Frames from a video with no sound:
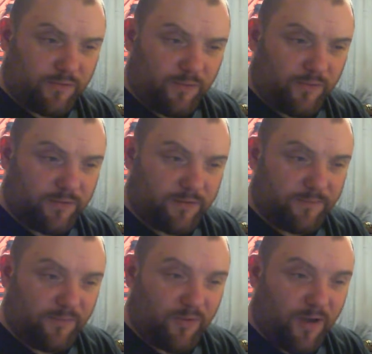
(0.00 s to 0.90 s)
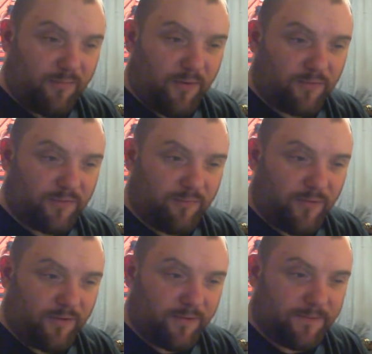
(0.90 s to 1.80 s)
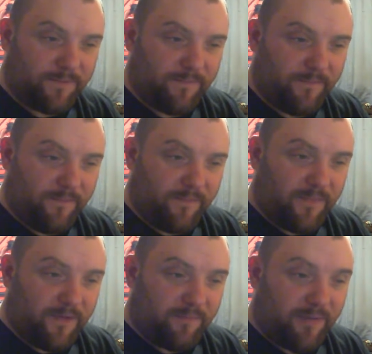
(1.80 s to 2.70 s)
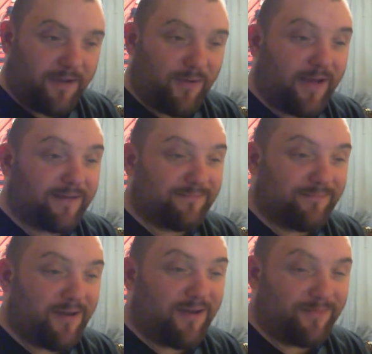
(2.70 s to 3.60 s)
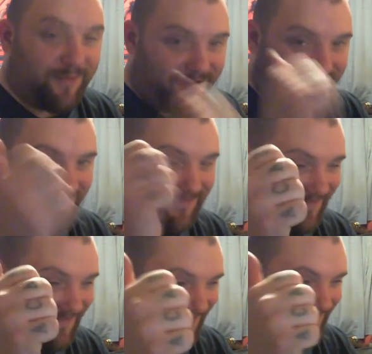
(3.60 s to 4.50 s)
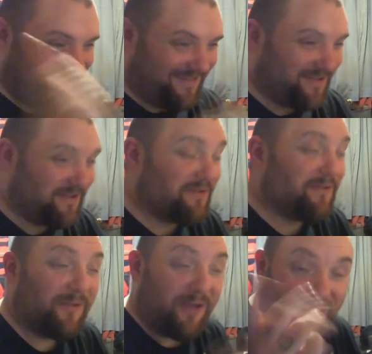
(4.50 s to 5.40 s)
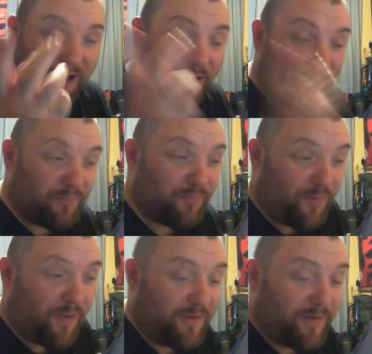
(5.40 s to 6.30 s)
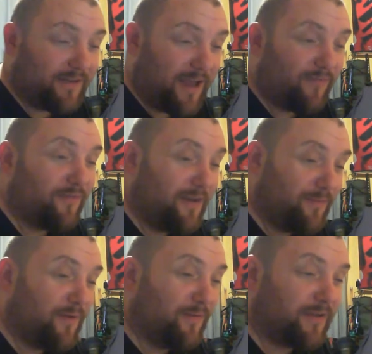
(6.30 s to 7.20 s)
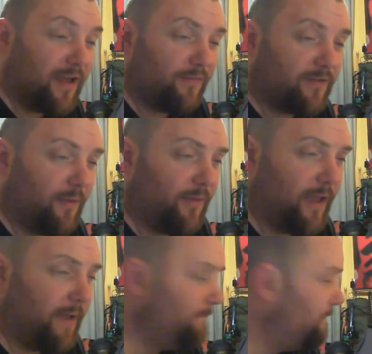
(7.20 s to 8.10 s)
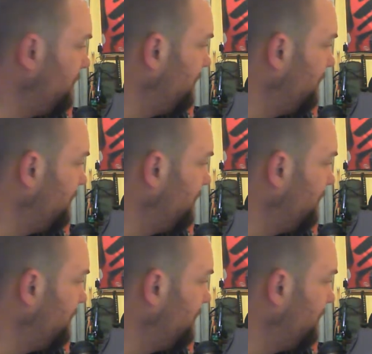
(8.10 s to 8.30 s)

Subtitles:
swords you cut bottles with, Mike. I'd pay you a handsome purse one now. But I probably definitely will sell some of them,